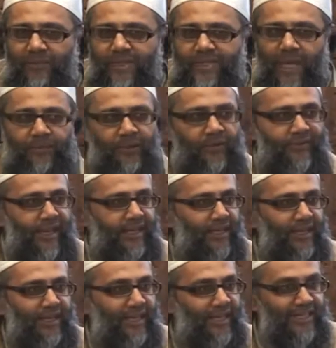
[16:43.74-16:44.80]
from his harm. Not
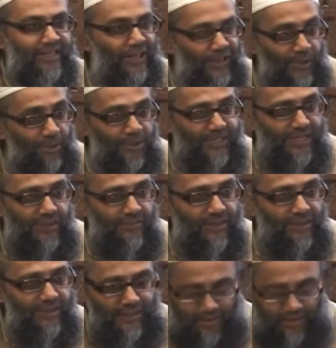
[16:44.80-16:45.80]
that he's not a Muslim.